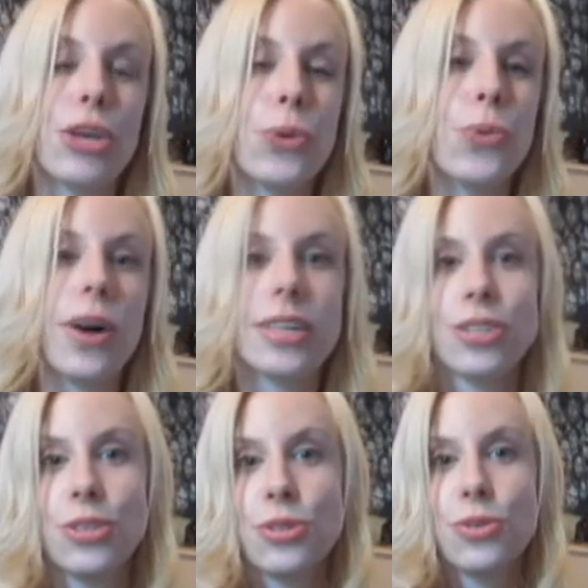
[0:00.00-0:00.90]
you
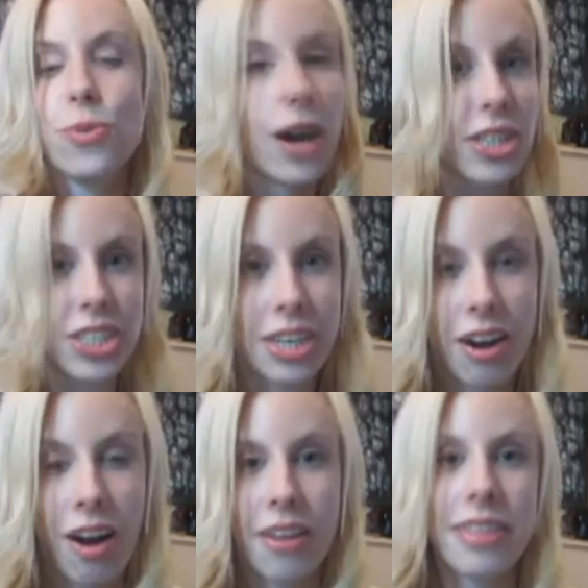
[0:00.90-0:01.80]
want to watch it
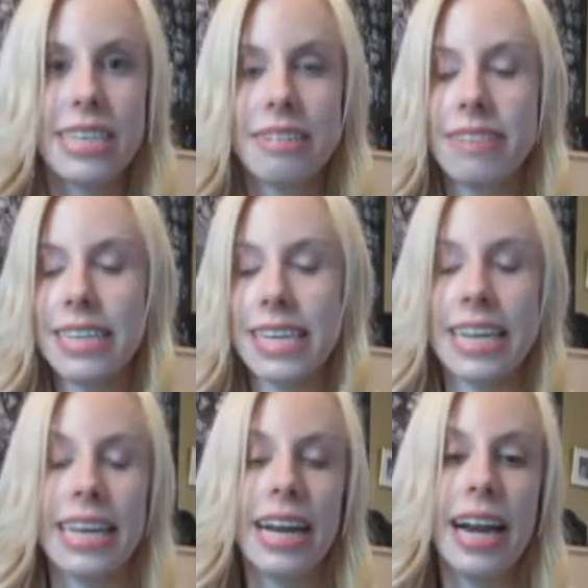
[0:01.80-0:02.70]
on the
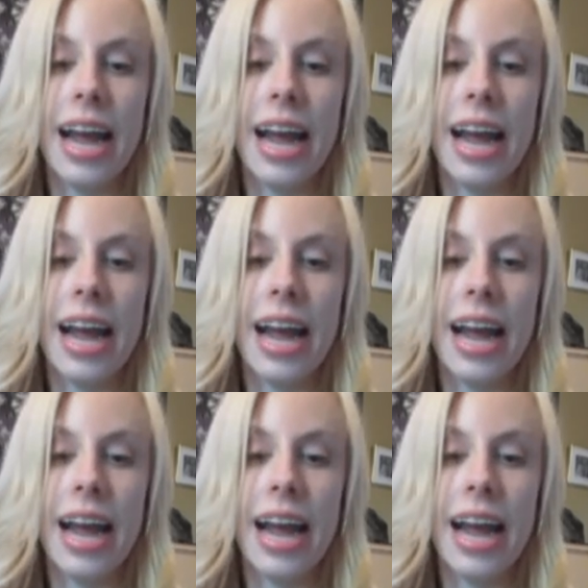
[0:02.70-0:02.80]
DVD.